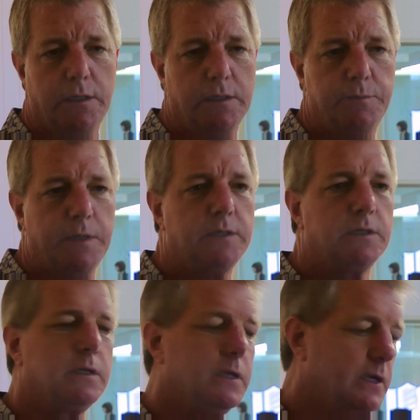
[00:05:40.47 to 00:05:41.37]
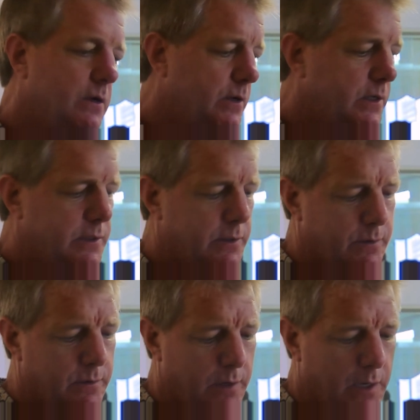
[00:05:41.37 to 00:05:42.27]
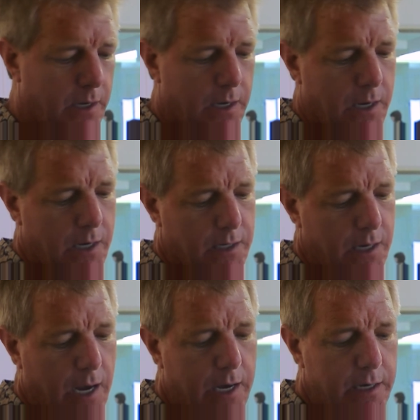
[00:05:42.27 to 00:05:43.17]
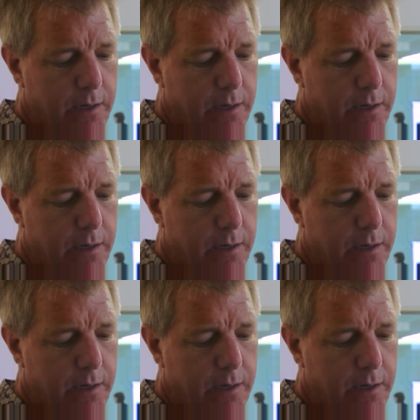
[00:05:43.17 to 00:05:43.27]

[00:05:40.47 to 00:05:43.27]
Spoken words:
is basically going to deny